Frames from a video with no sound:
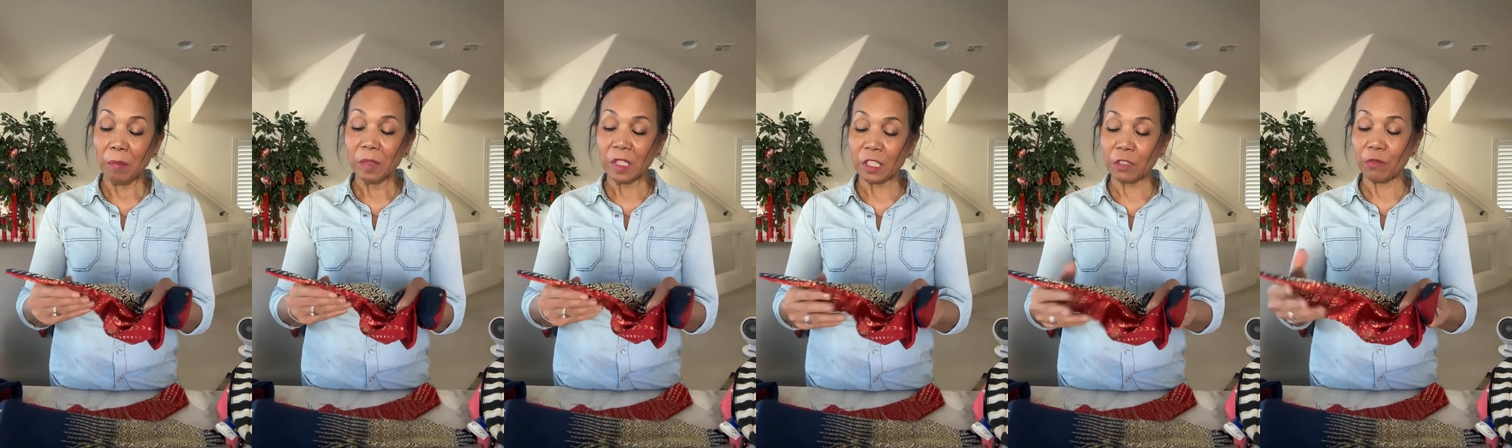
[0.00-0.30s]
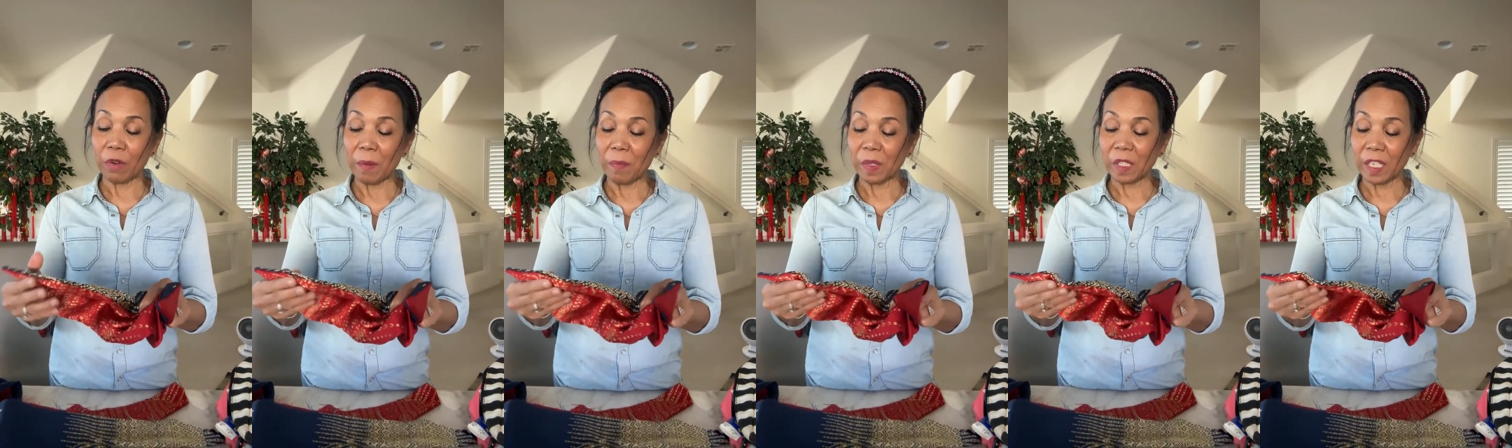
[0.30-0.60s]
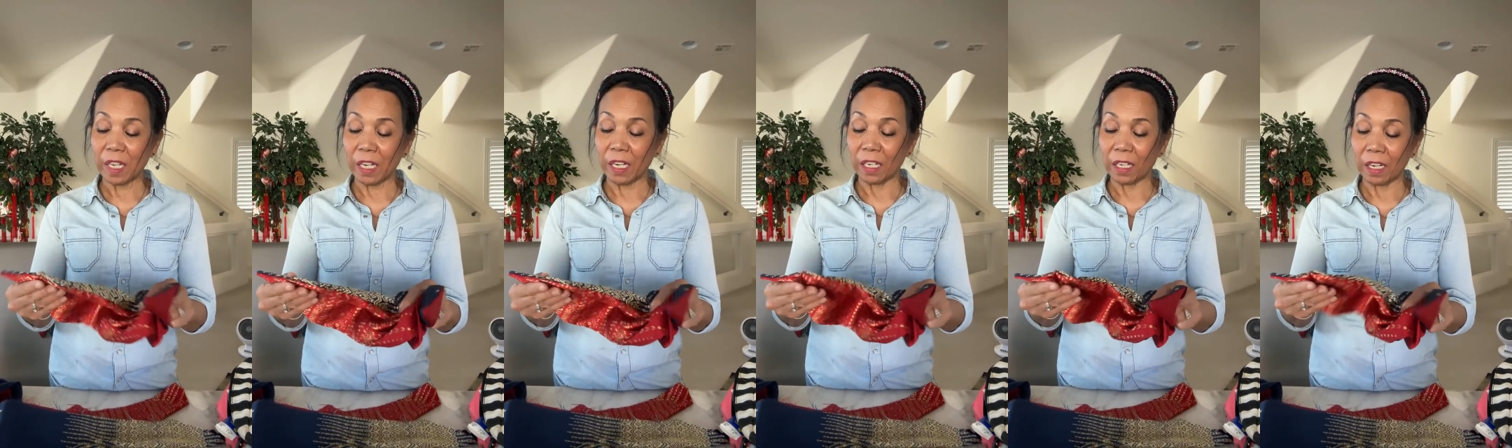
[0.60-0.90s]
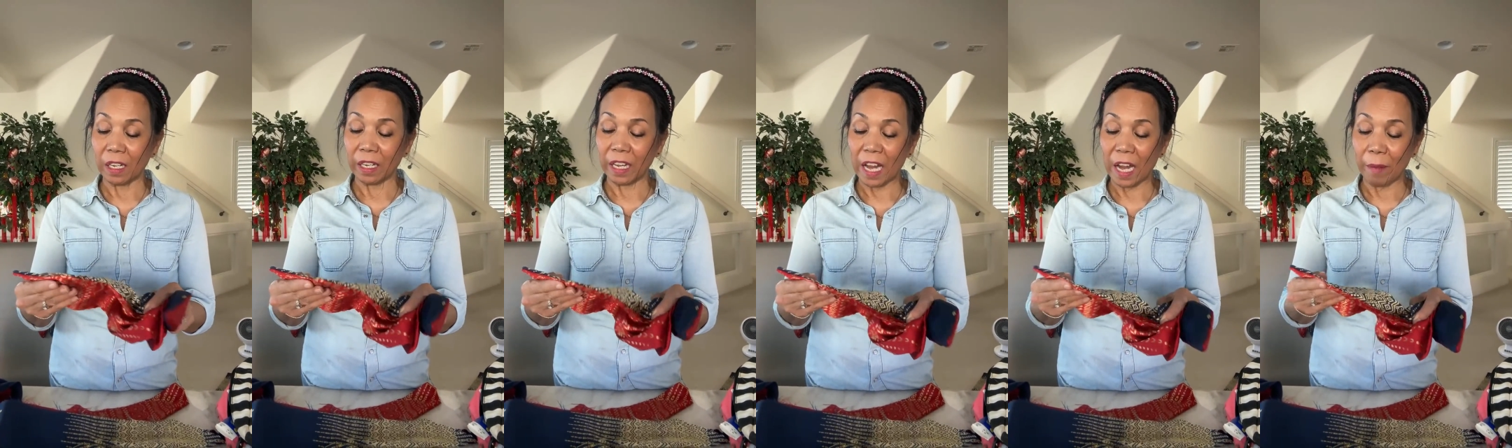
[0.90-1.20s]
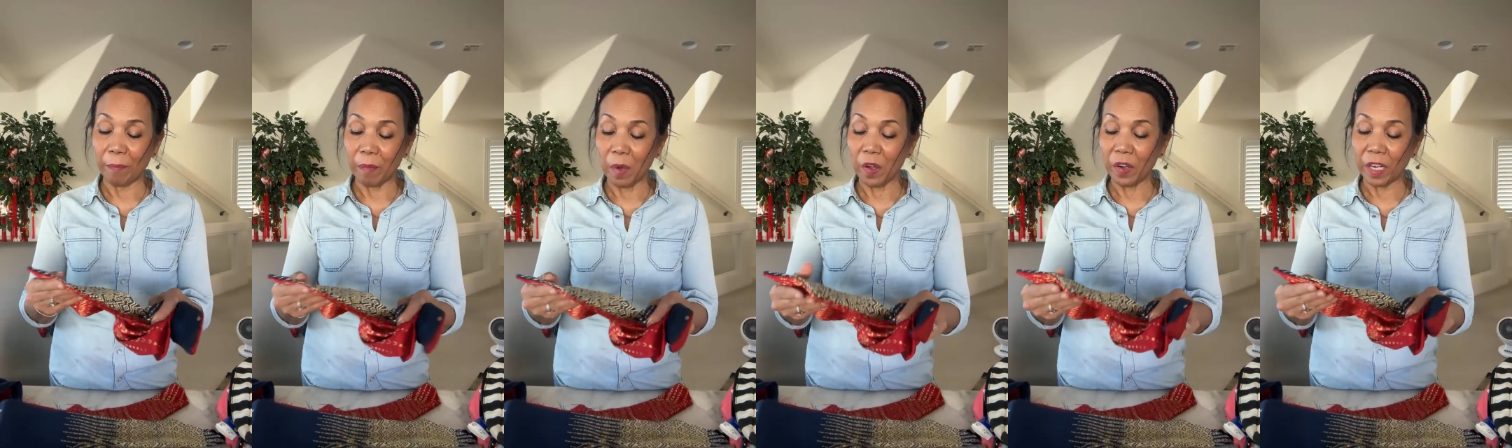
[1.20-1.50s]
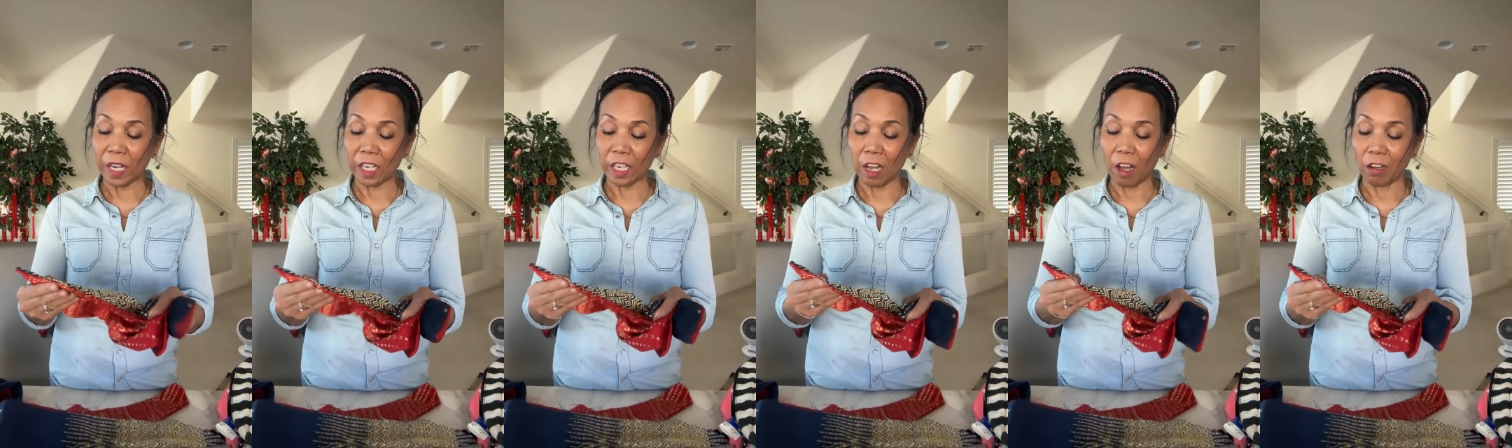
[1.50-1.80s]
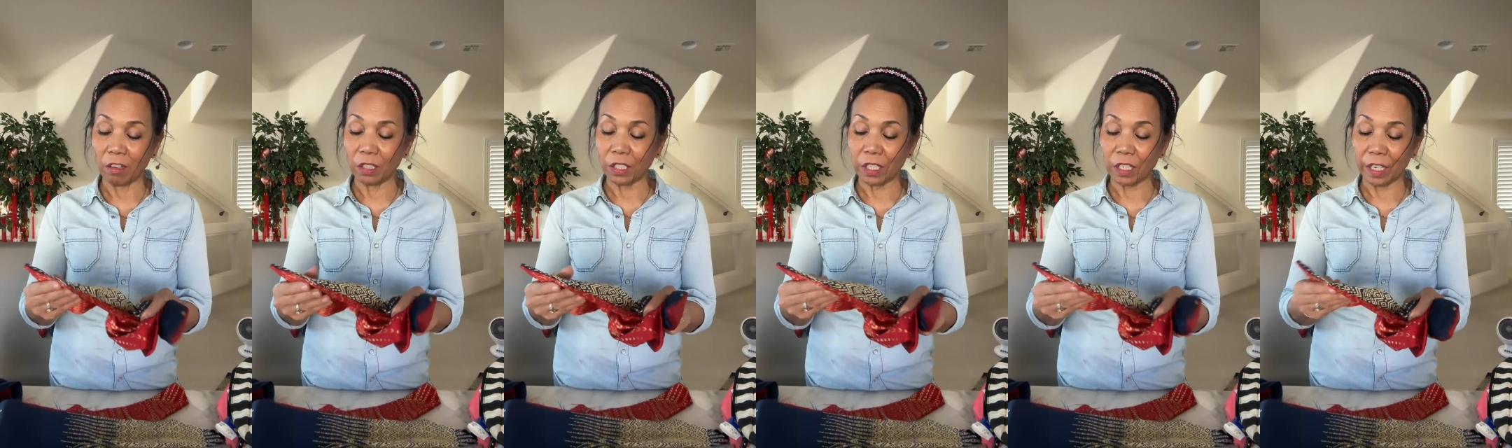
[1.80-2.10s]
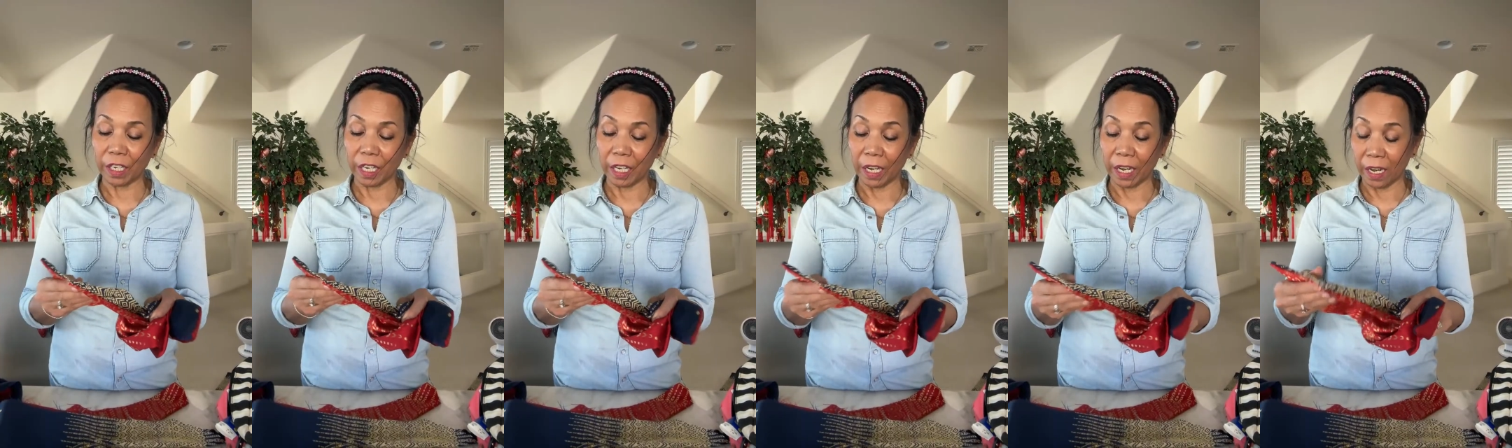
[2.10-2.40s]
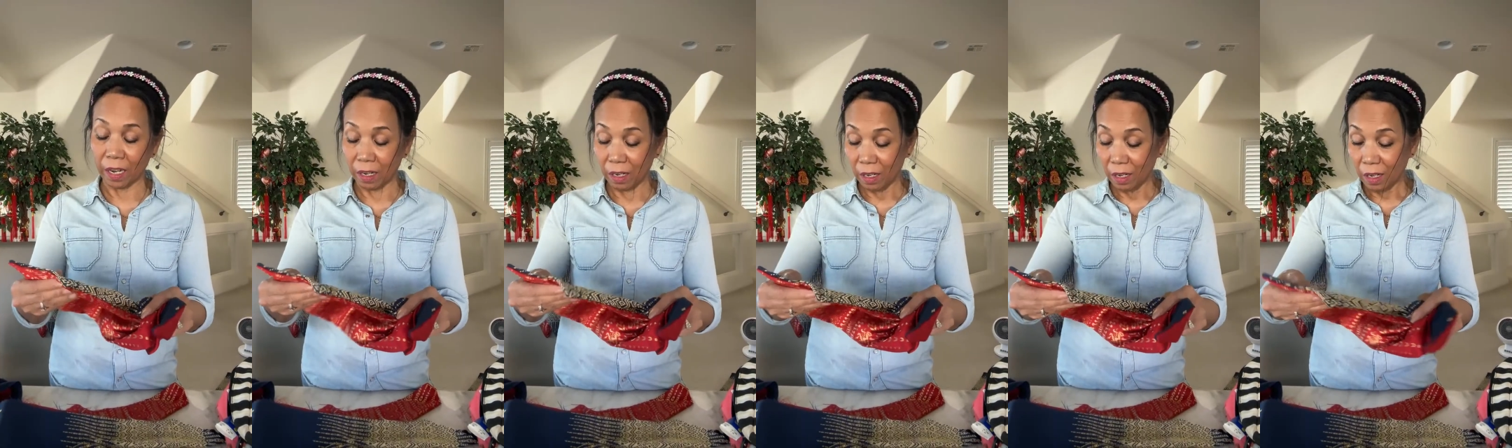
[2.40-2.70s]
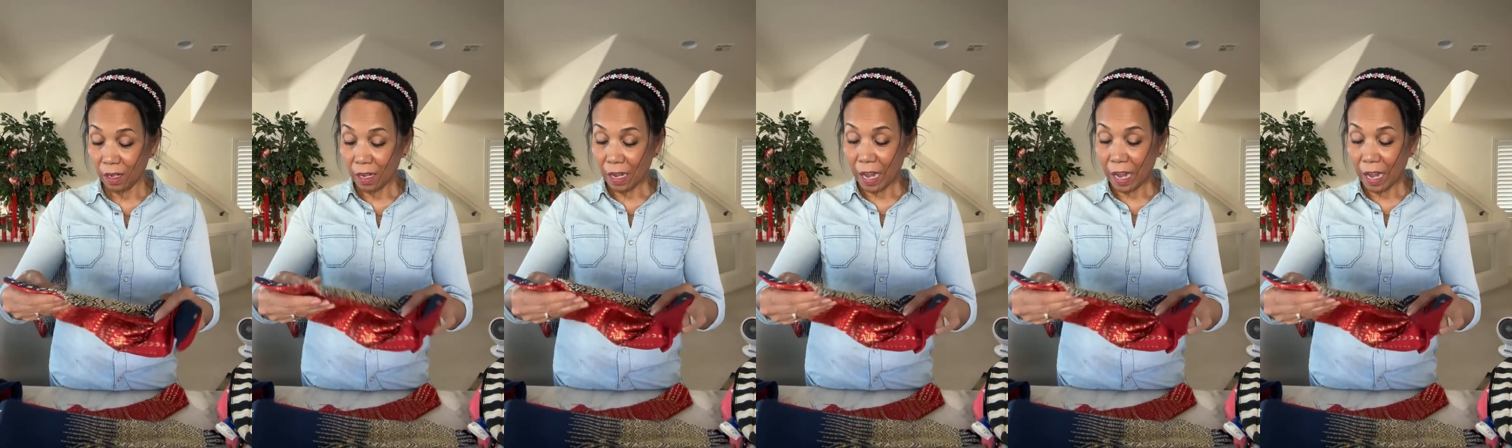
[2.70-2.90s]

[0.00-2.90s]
I'm just representing the Cambodian culture here.